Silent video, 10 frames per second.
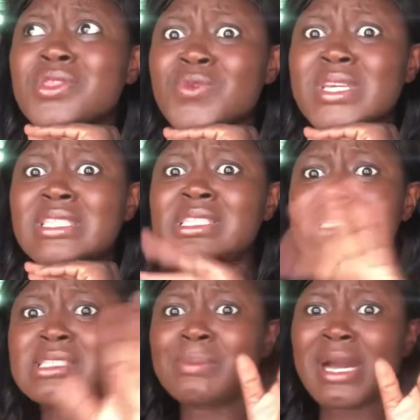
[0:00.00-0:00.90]
3
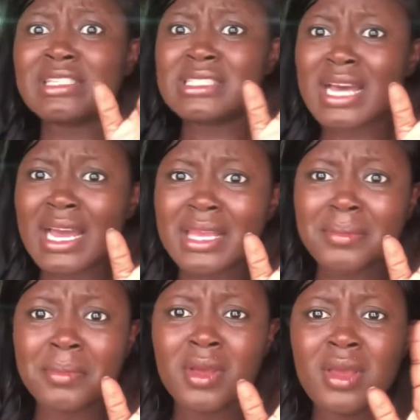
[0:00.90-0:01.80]
cedis my
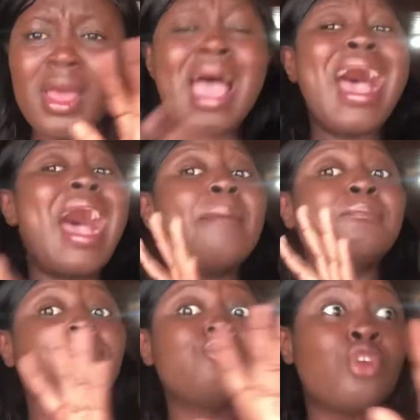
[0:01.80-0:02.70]
time?
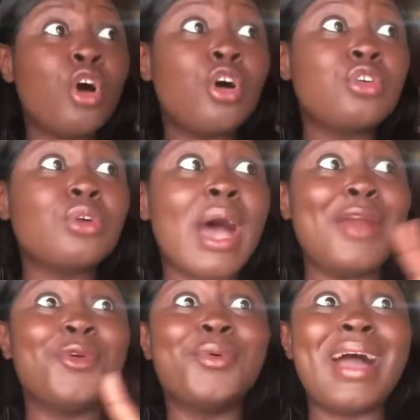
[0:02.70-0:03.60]

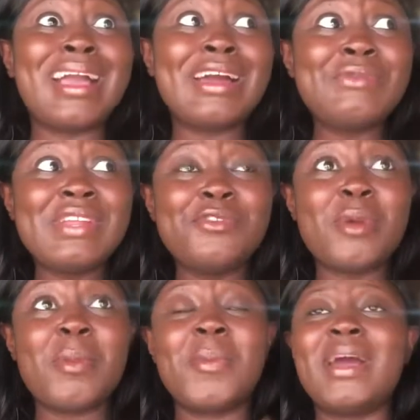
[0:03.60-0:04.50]
I can't really
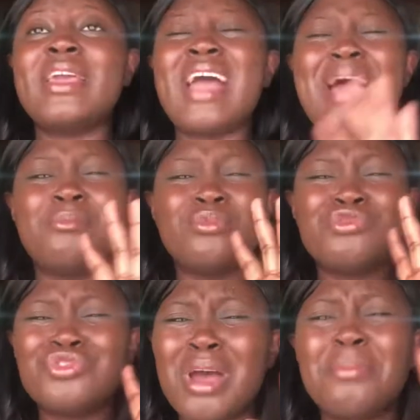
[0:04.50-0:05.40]
remember, but
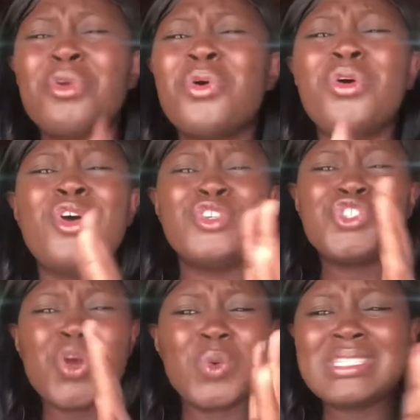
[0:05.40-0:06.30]
I'm not
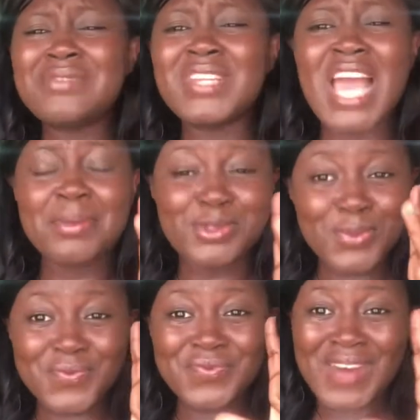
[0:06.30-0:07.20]
sure it was even up to
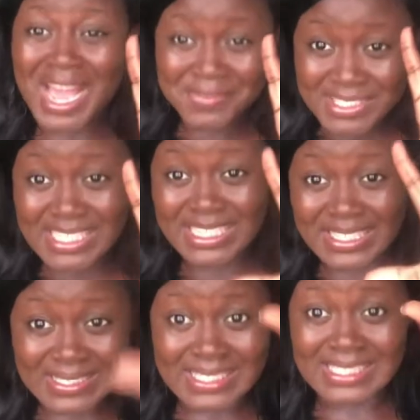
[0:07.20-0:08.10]
5
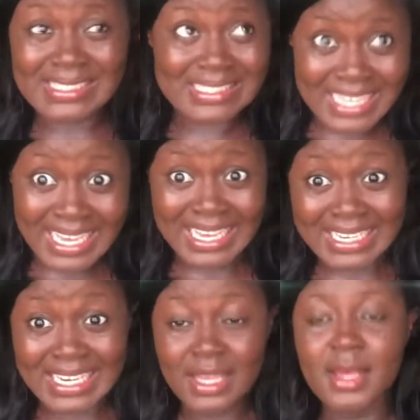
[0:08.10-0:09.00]
cedis
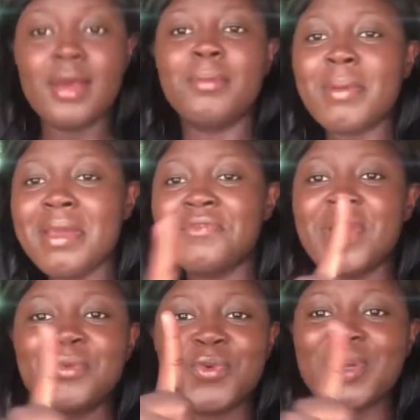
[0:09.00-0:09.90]
then. But my
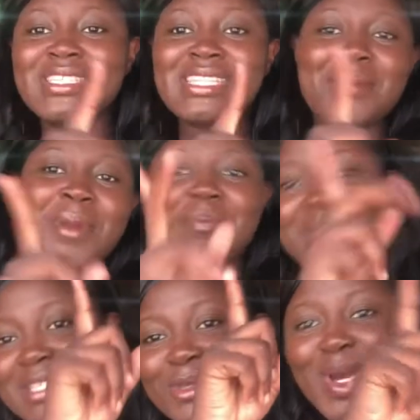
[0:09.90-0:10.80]
friend will call and say that, "Mom,
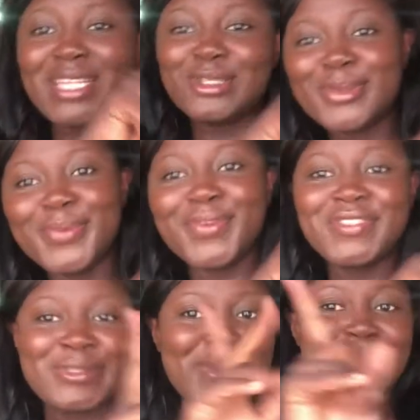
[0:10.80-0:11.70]
please, one is
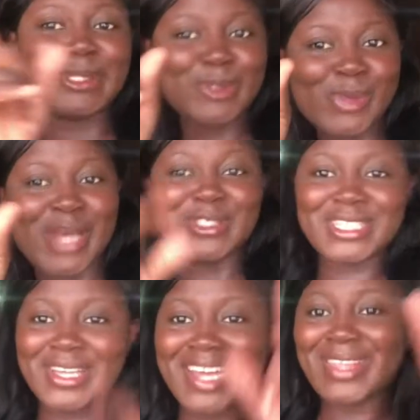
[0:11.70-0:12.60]
250, one is
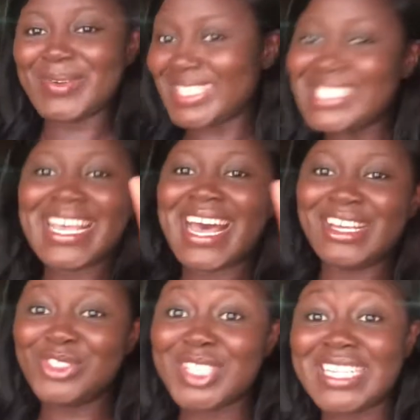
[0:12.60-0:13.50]
200, the other one is
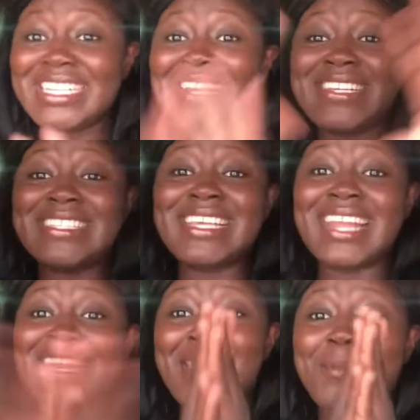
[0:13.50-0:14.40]
100," and then they send
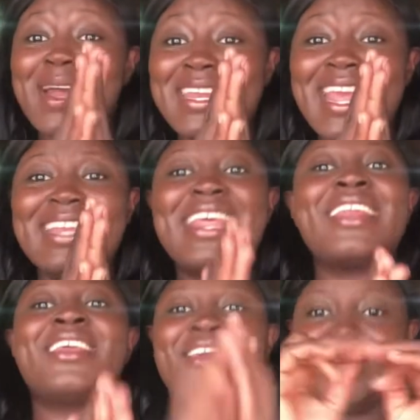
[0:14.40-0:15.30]
her the money and
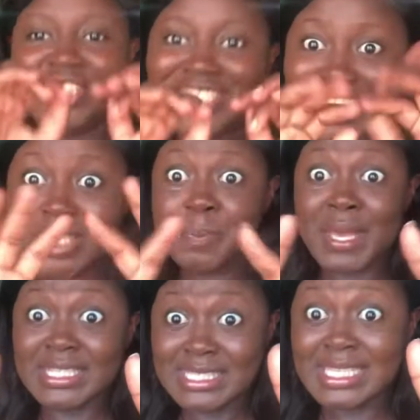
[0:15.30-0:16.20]
then she
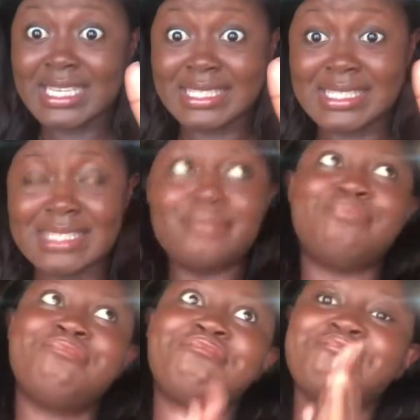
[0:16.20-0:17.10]
spends it.
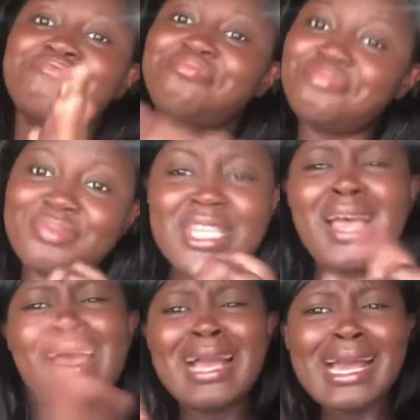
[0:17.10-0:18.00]

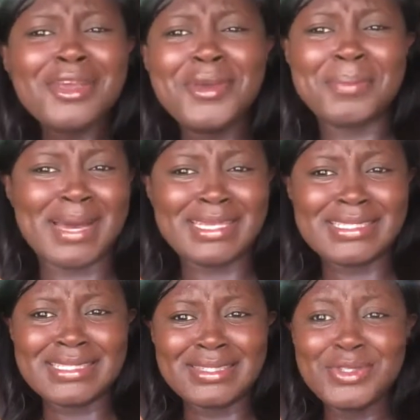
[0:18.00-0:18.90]
Can you
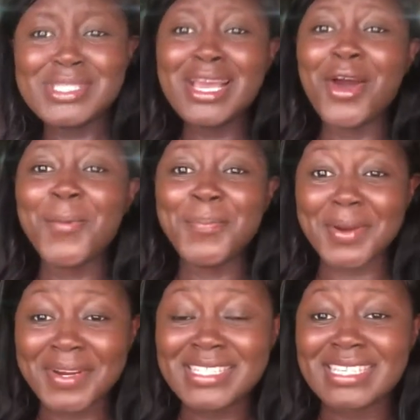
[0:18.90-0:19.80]
imagine? You see how
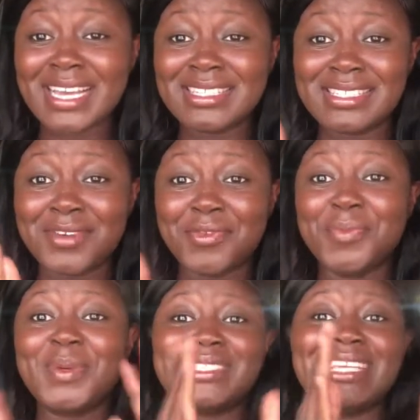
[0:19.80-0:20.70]
parents are
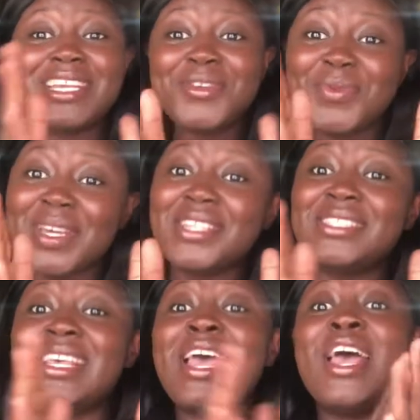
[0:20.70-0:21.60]
suffering. But
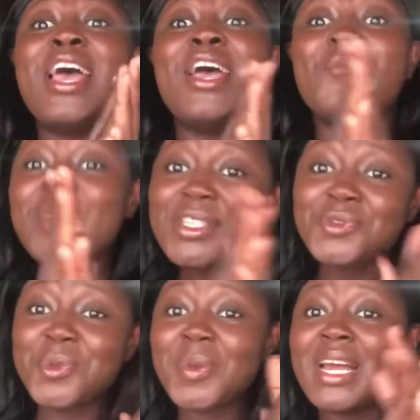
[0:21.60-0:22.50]
anyways, please
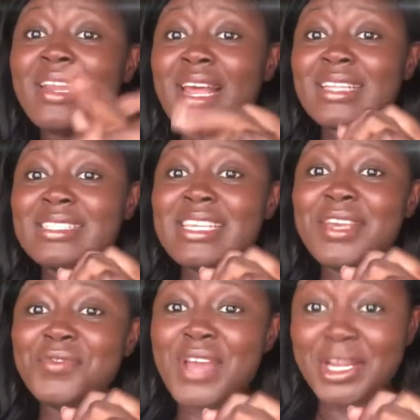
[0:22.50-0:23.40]
remember that
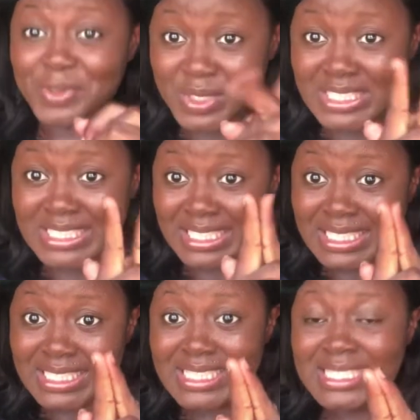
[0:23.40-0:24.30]
if you are doing
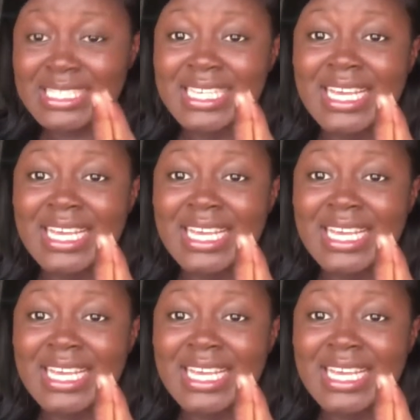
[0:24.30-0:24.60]
this